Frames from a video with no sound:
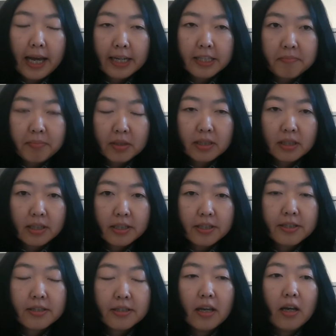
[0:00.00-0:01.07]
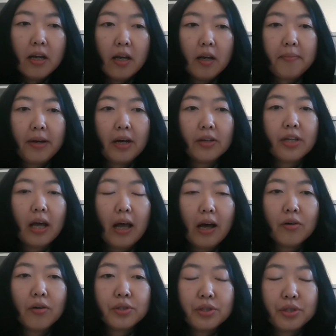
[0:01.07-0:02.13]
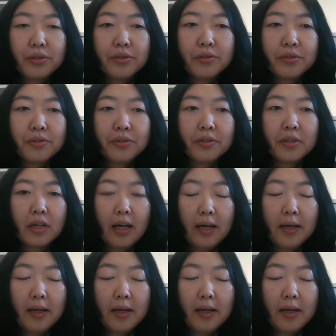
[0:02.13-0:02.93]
expertise about how to